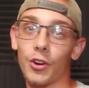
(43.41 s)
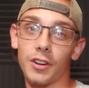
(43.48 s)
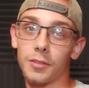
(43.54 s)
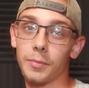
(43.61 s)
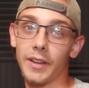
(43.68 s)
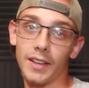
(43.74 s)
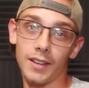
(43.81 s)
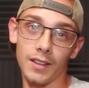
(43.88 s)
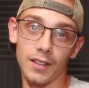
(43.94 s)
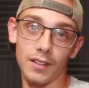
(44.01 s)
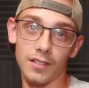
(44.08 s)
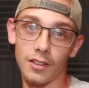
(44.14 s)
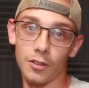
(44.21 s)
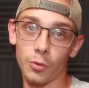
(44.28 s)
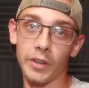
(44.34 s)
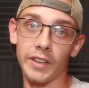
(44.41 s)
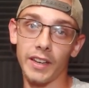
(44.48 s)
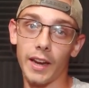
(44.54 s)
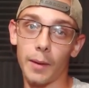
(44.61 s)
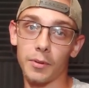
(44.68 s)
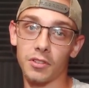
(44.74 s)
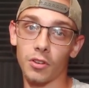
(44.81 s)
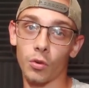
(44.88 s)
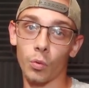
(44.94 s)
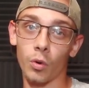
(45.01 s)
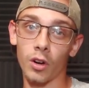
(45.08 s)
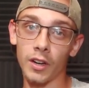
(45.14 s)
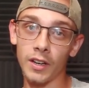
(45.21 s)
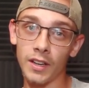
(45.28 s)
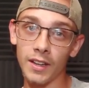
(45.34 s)
it's been since we did episode
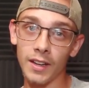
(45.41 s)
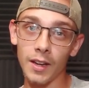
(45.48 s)
1,